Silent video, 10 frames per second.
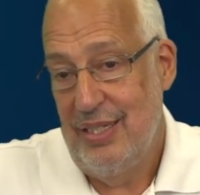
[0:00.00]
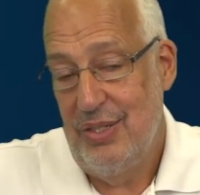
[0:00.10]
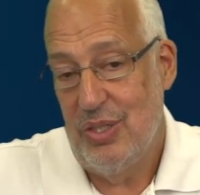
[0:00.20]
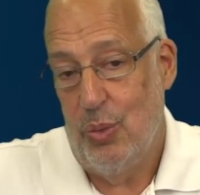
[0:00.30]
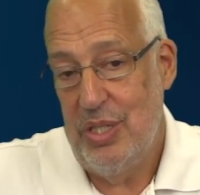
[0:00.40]

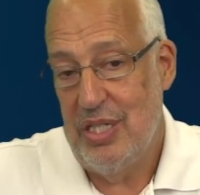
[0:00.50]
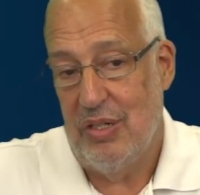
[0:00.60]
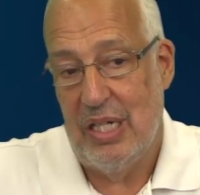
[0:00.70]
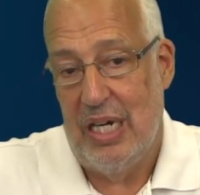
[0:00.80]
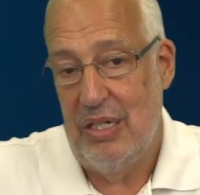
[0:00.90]
So we sell
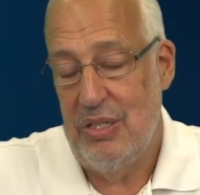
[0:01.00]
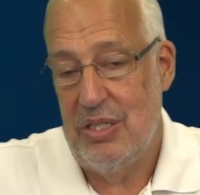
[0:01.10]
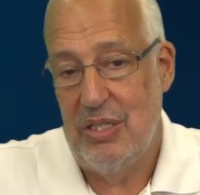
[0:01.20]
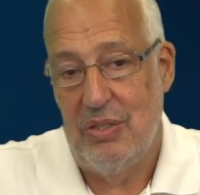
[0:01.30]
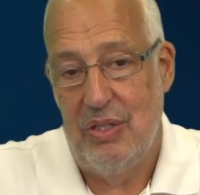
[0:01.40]

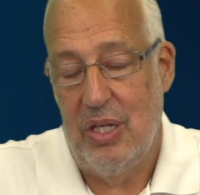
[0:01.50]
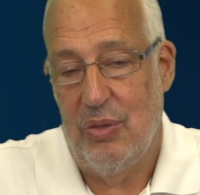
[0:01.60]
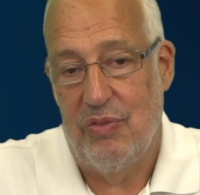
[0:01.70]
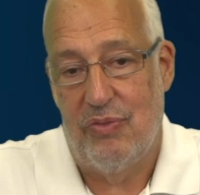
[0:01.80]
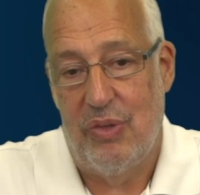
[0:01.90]
cars,
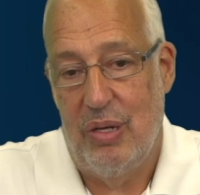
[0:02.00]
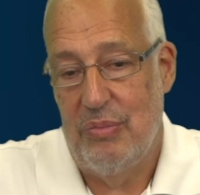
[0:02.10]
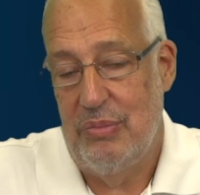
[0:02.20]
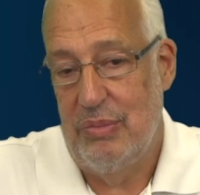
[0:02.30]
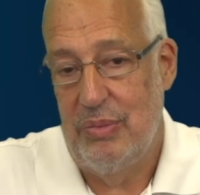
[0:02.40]

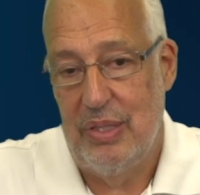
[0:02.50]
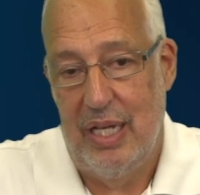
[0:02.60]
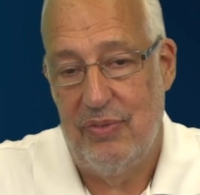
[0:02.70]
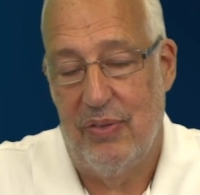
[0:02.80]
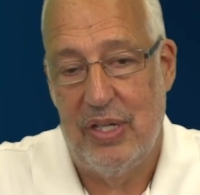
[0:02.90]

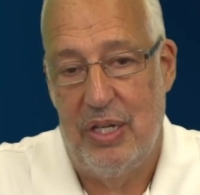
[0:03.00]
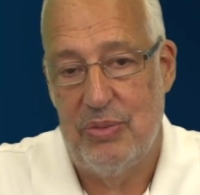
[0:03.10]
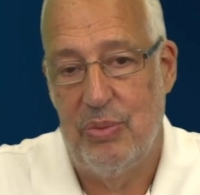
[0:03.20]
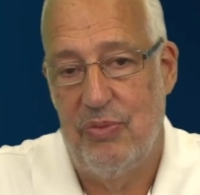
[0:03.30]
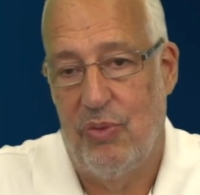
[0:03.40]
I've got cars
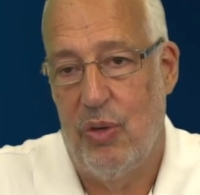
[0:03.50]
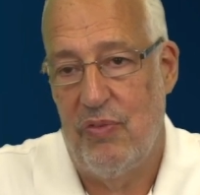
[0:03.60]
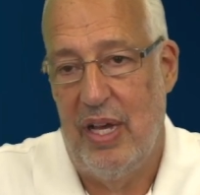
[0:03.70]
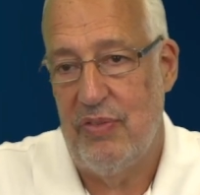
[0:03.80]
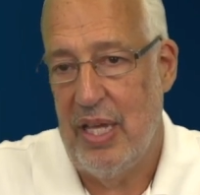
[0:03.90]
from $4,000 or
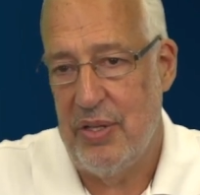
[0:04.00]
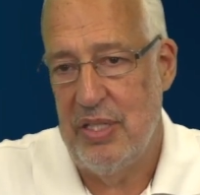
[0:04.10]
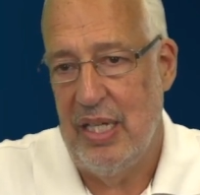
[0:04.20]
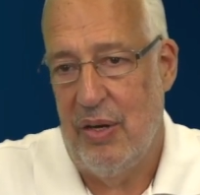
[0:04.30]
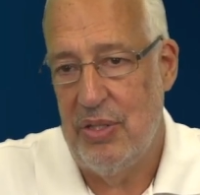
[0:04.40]

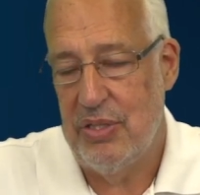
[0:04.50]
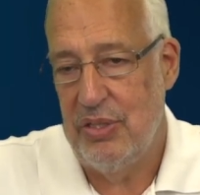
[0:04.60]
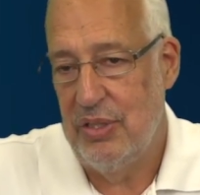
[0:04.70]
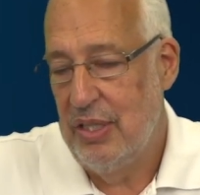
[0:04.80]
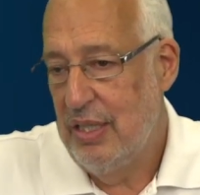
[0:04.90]
$5,000
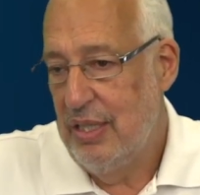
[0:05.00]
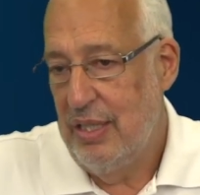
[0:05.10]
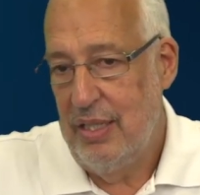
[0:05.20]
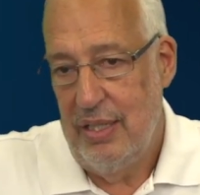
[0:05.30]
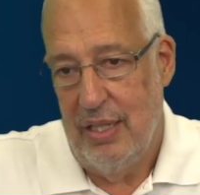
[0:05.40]
to,
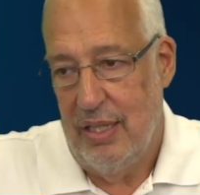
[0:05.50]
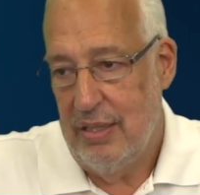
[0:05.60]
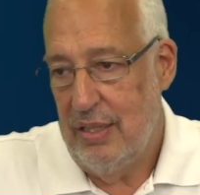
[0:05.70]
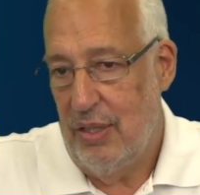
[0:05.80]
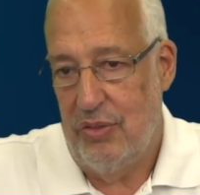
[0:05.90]

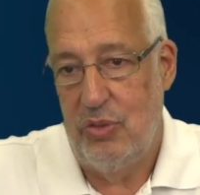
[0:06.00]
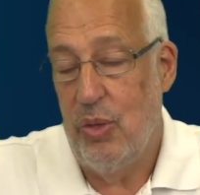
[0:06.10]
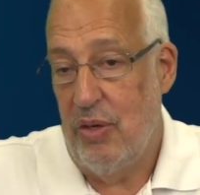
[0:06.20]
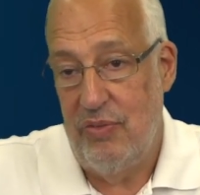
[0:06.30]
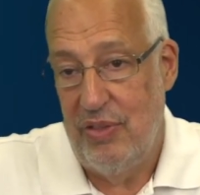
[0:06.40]

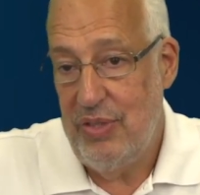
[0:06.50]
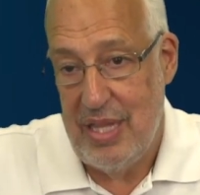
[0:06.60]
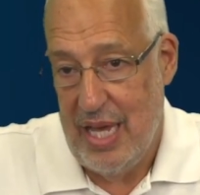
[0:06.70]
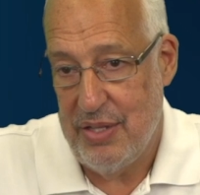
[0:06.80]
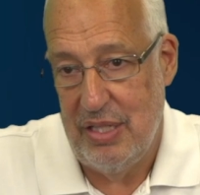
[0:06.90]

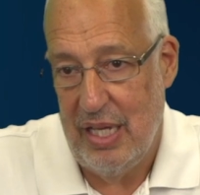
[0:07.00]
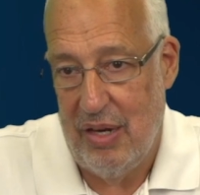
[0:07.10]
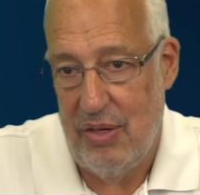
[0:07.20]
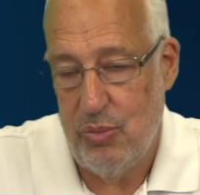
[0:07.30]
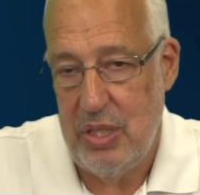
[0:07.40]

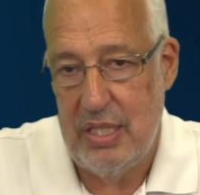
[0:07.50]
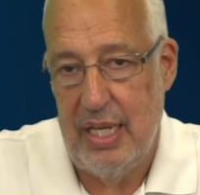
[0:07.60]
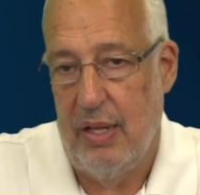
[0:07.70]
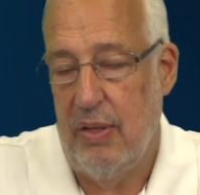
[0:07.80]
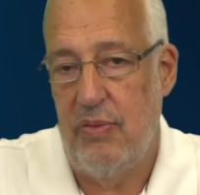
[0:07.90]
$250,000. We
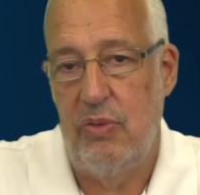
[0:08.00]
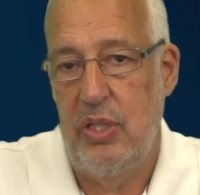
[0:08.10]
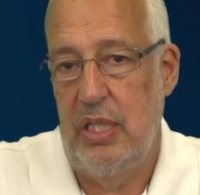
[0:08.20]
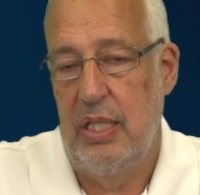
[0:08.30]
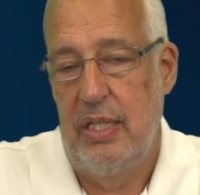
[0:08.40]
sell
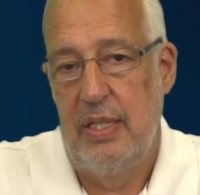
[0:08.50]
every